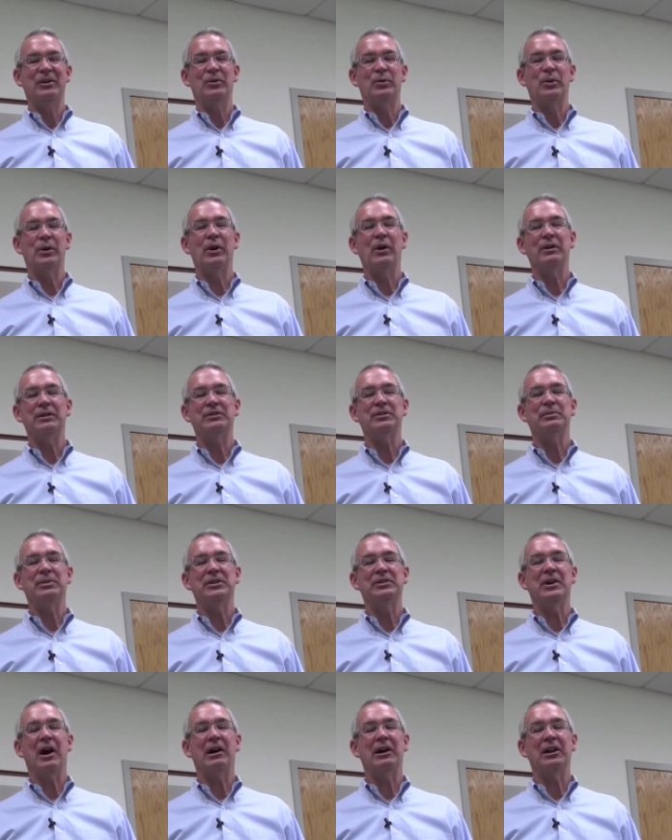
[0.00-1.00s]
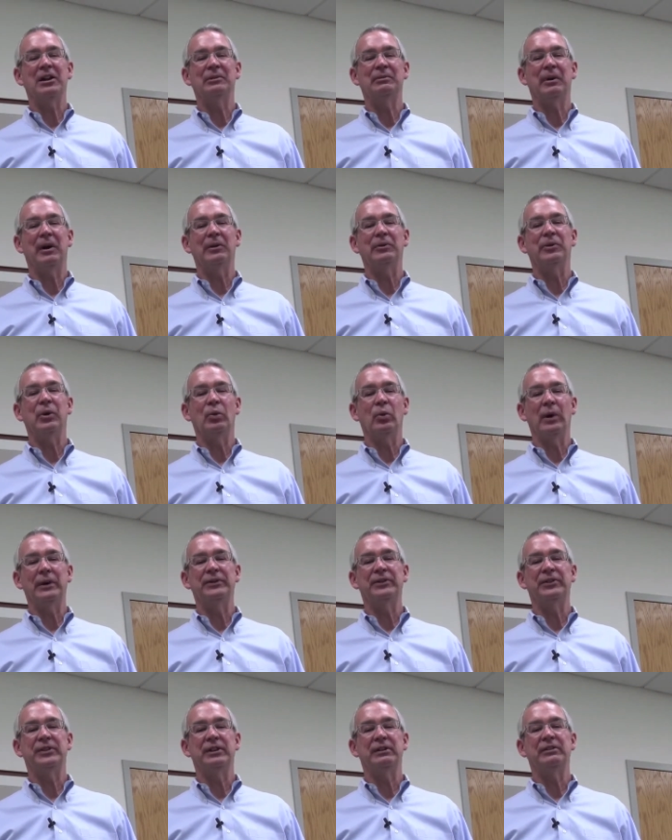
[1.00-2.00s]
We're going to be talking about the 1
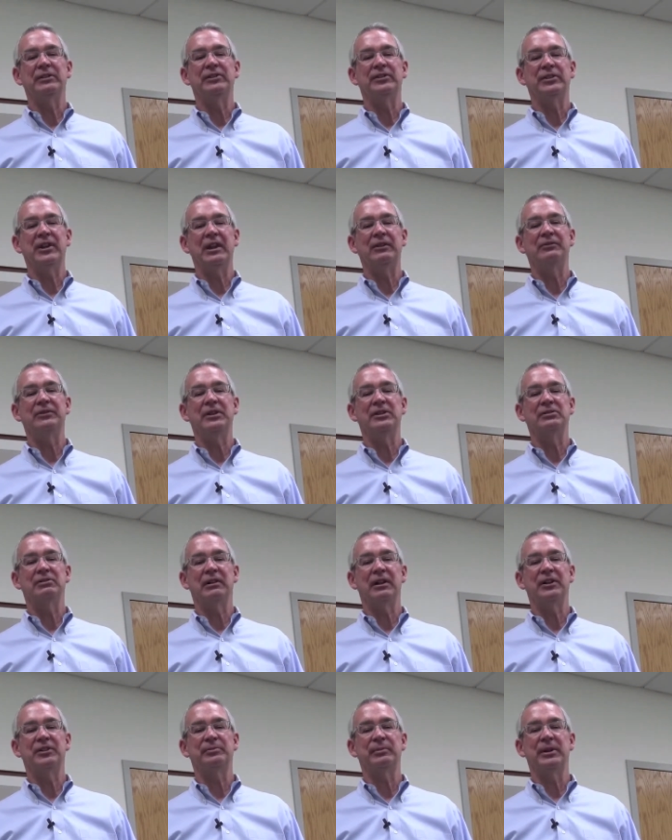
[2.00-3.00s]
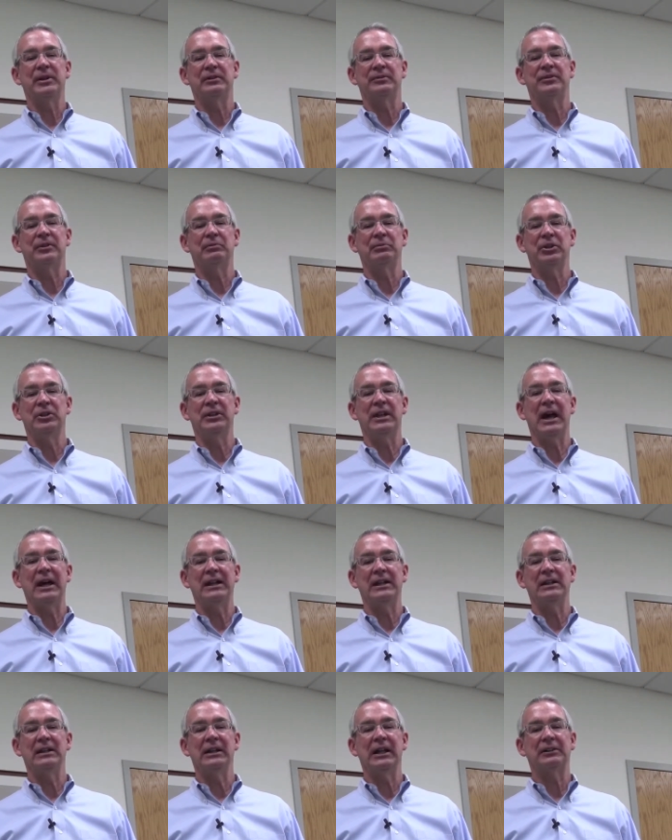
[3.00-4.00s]
Series safety transmitter from
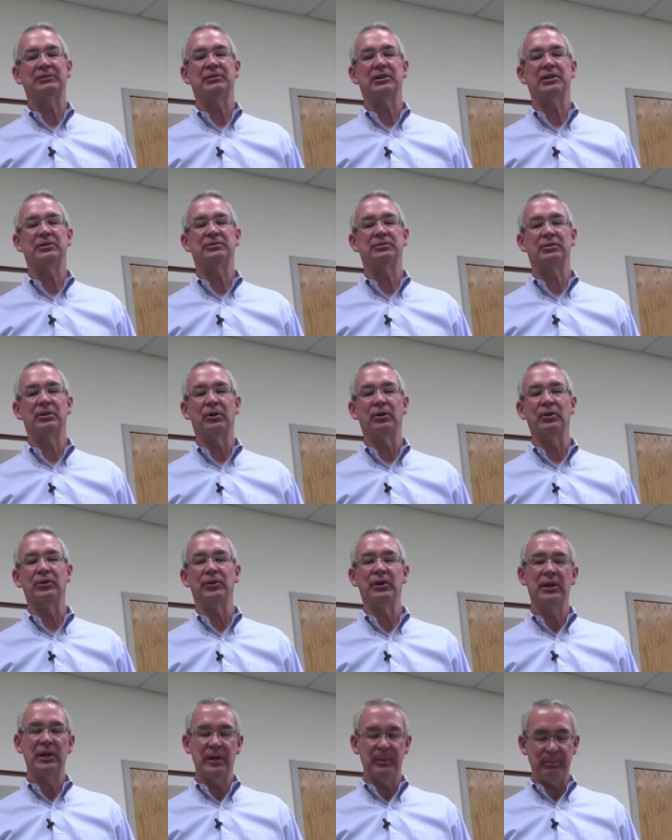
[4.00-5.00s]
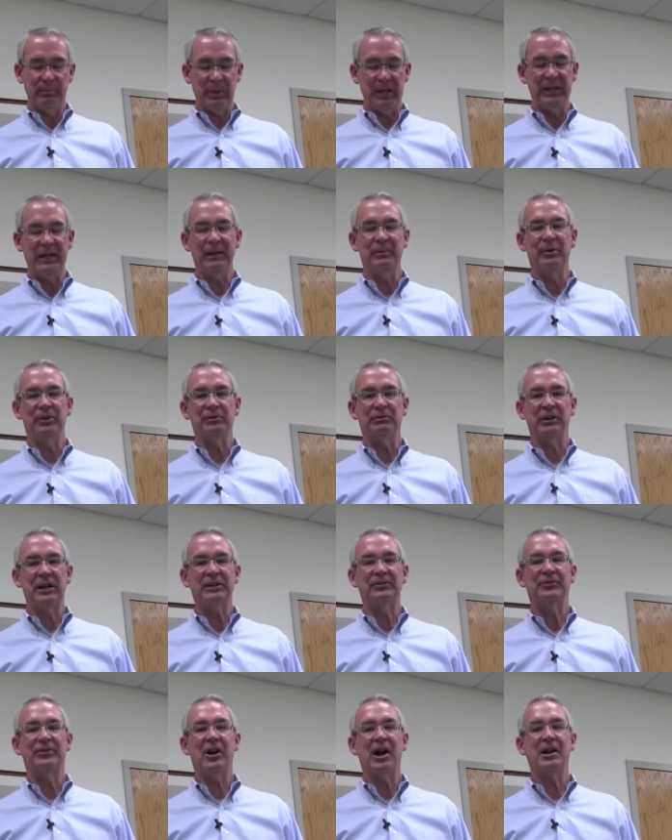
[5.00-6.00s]
United Electric Controls. My name is
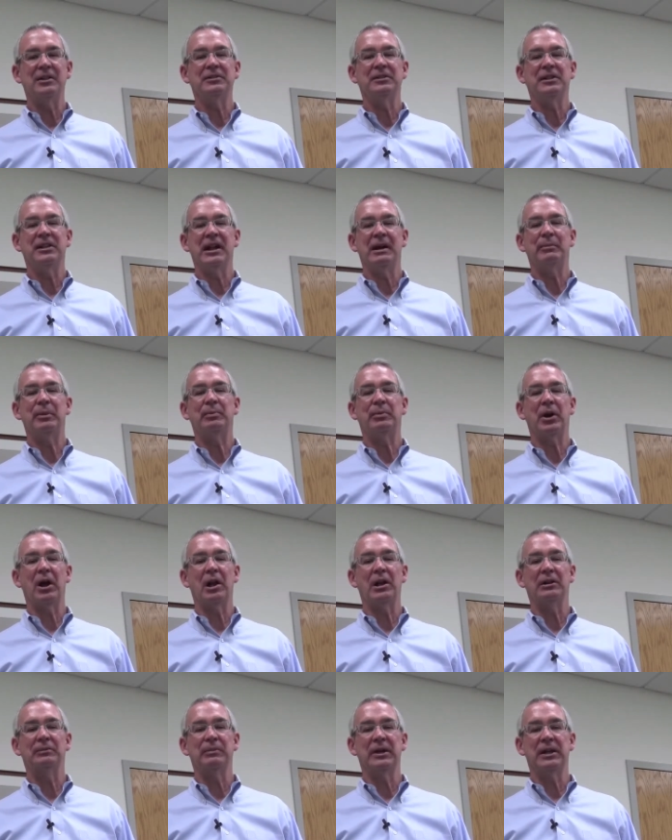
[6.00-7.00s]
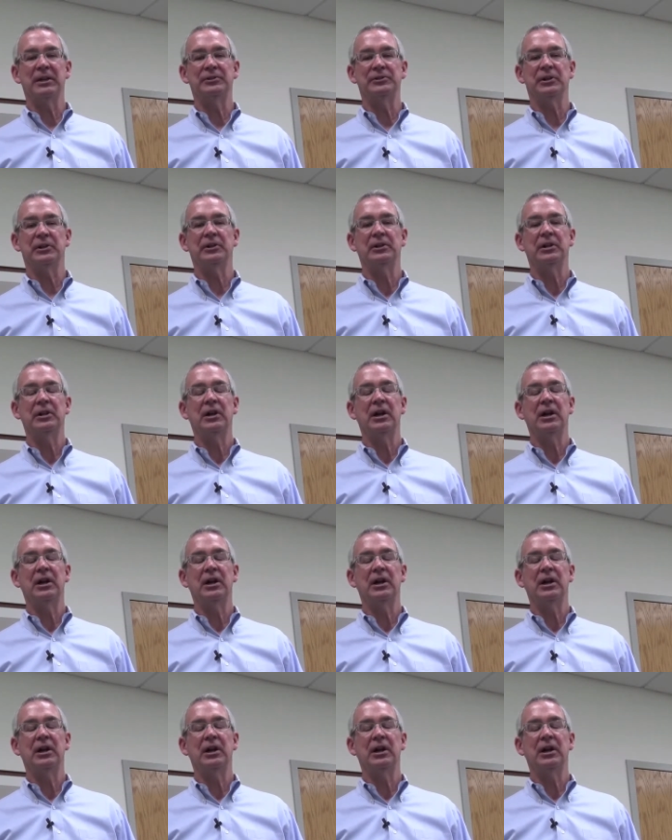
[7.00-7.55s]
Rick Froughton and I'm a product manager.